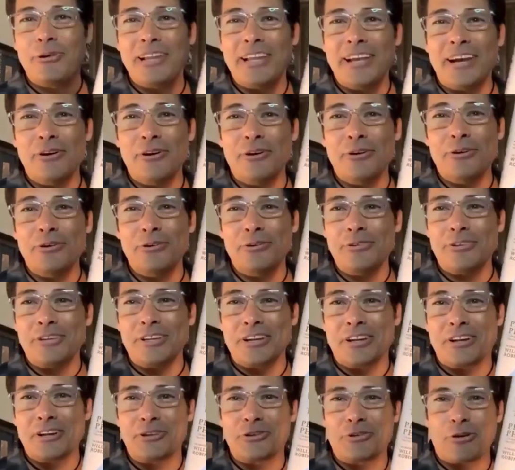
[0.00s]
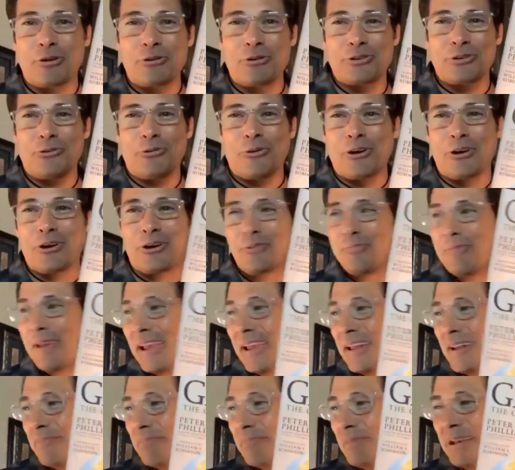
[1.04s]
owns and controls the world,
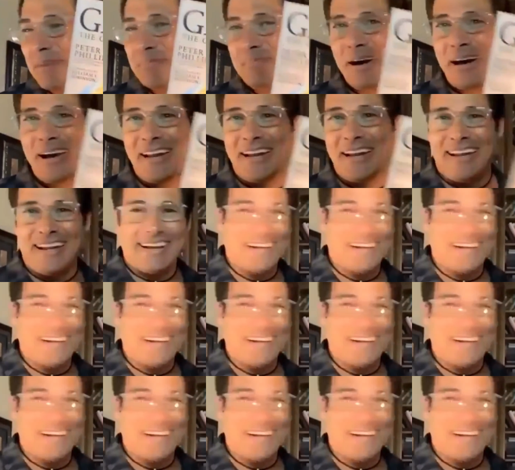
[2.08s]
man, the big money,